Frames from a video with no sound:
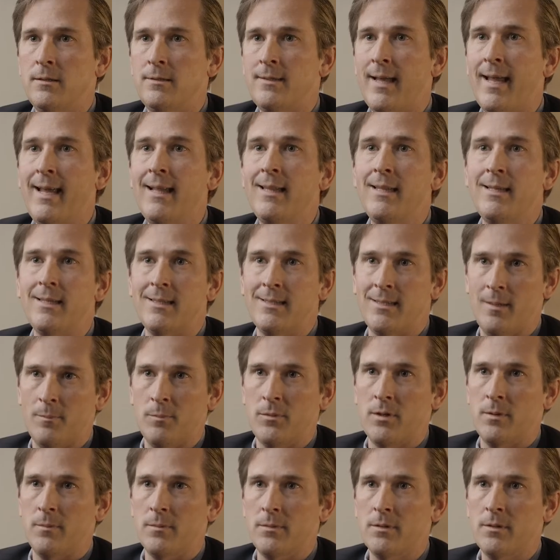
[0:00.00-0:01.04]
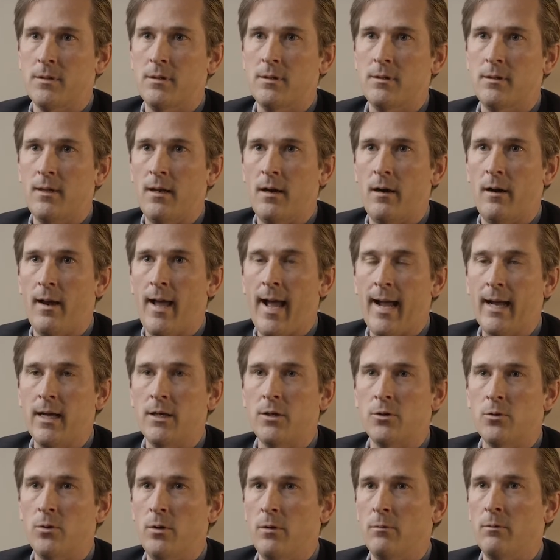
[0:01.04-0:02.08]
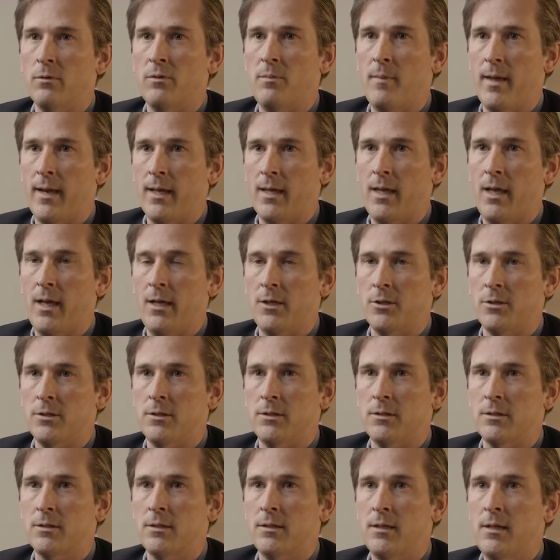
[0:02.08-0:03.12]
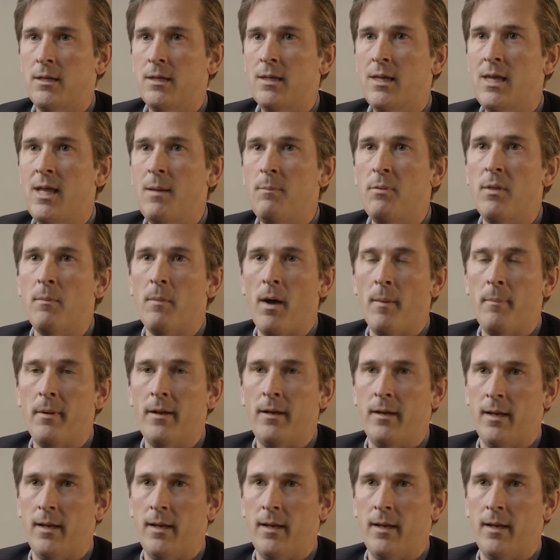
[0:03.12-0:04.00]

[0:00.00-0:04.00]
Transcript: daily symptoms that are not controlled with medications, keep them up at